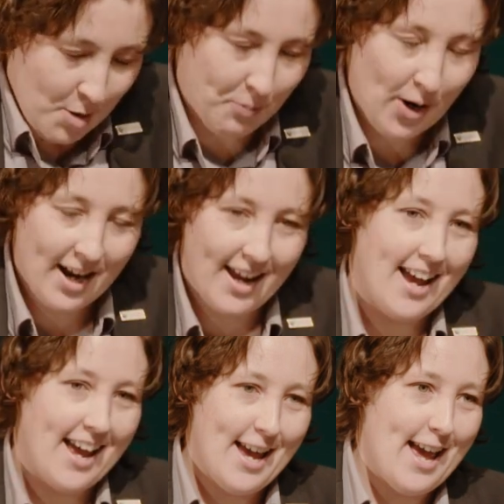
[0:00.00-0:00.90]

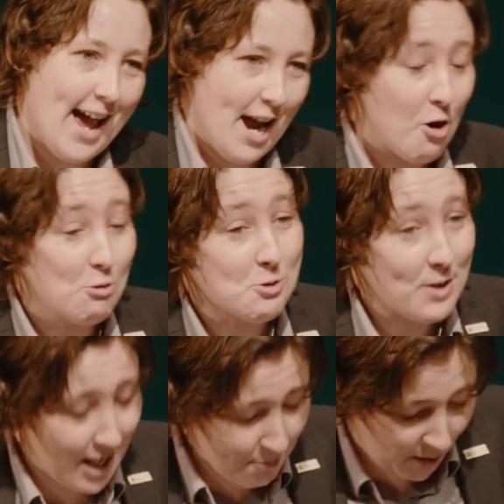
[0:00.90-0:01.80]
But I also
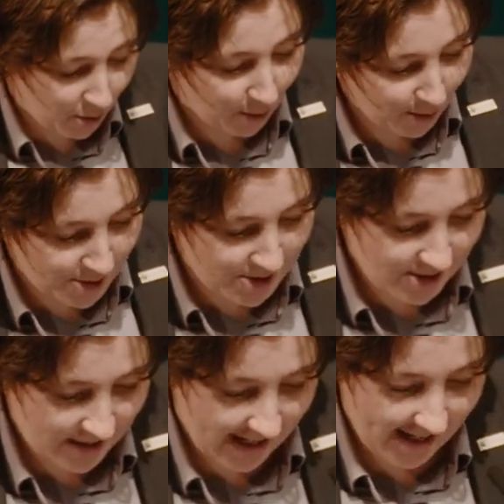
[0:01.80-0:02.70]
came
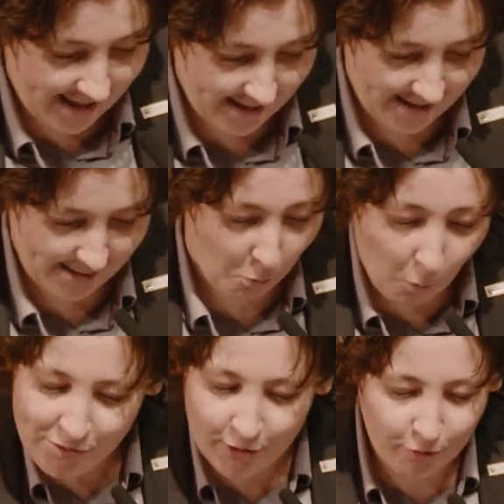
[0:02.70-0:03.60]
across the
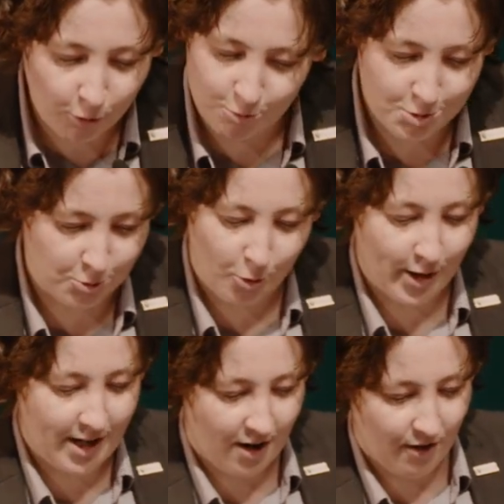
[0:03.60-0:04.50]
wonderful
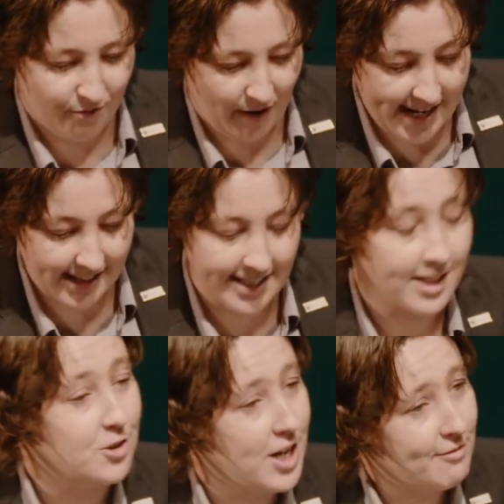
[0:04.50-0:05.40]
story of Eileen
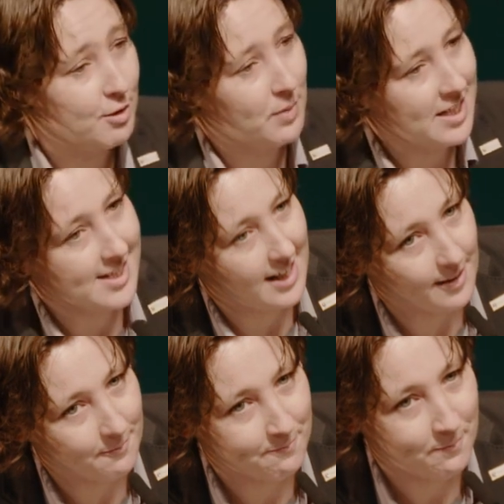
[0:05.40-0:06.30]
and Trevor Beasley.
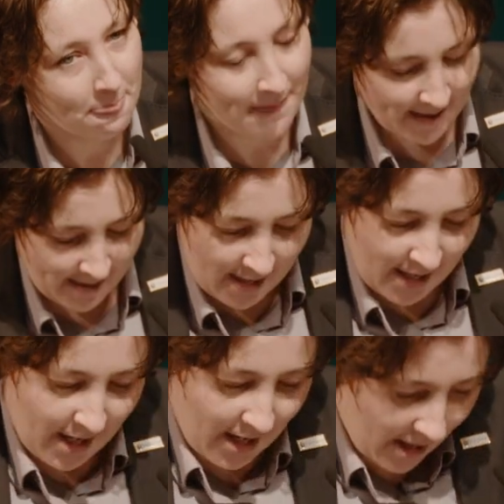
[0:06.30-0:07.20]

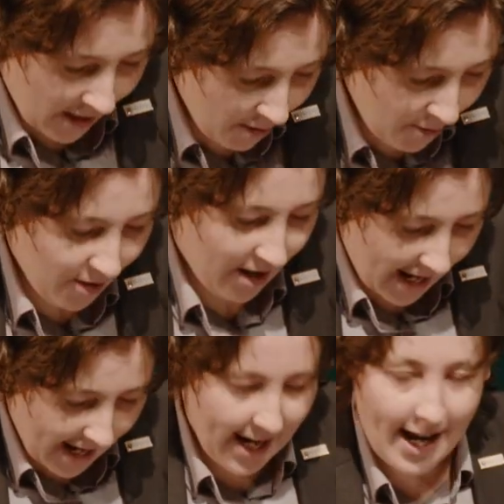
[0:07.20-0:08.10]
Now,
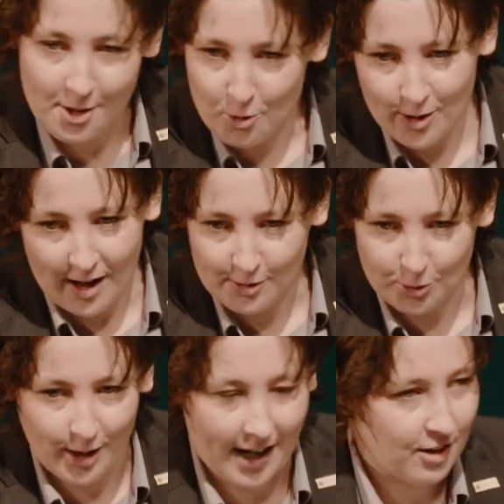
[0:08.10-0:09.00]
I know that I
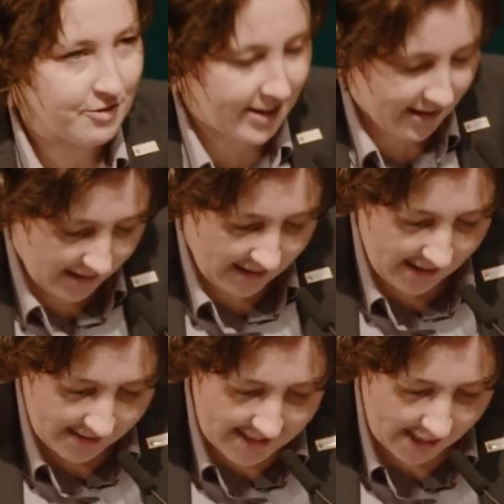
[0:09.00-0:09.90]
don't have
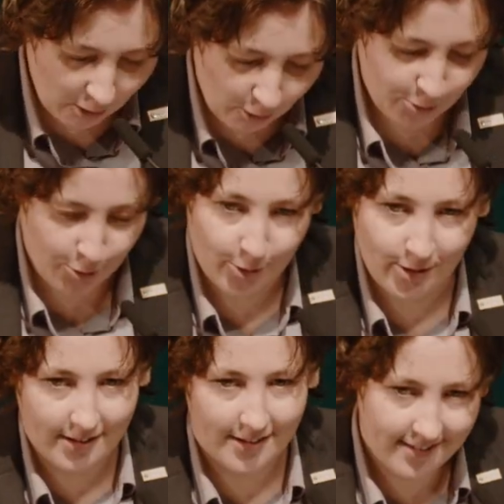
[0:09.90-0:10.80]
to tell all
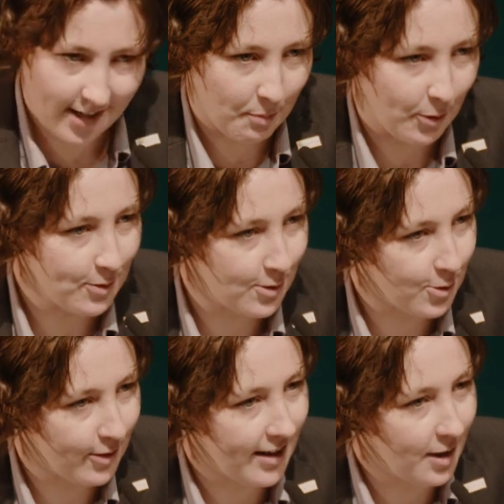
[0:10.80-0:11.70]
you about the
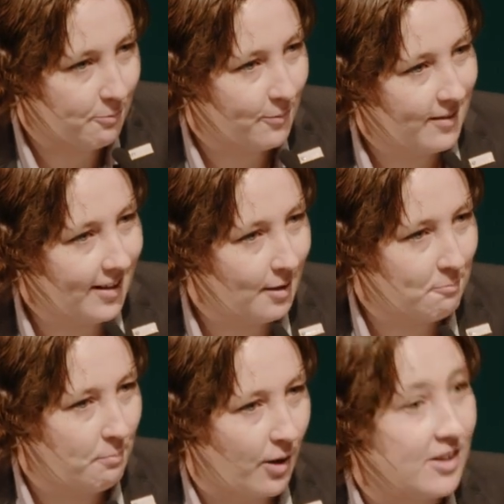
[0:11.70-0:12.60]
two of
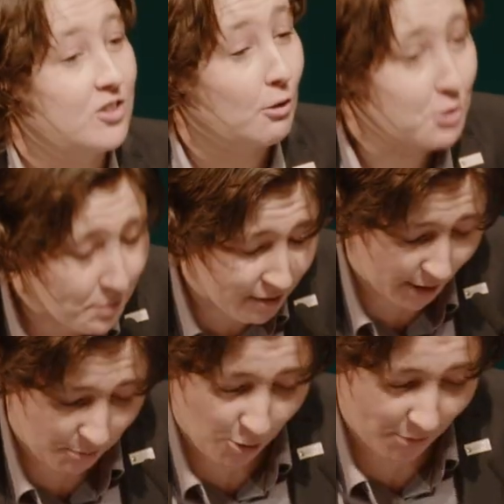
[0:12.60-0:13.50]
them, but indulge me
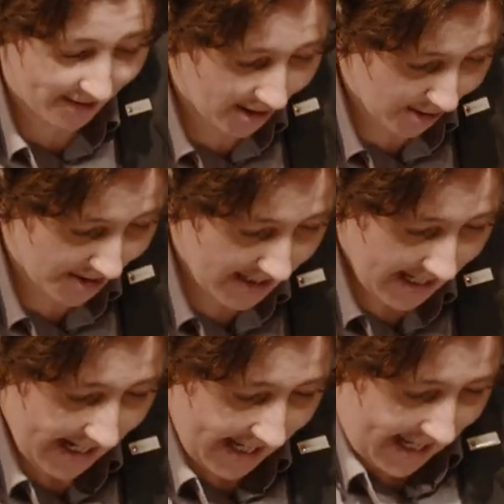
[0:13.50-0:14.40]
for a moment, because
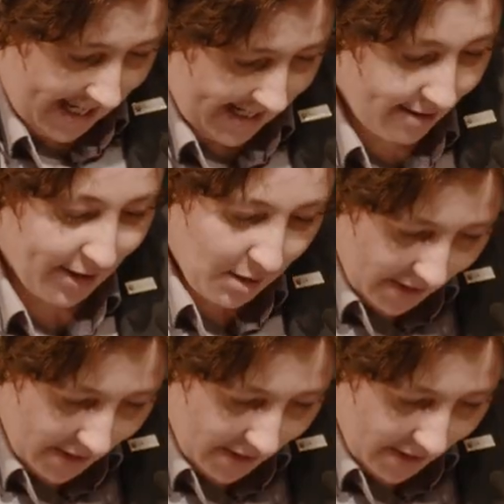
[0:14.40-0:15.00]
given the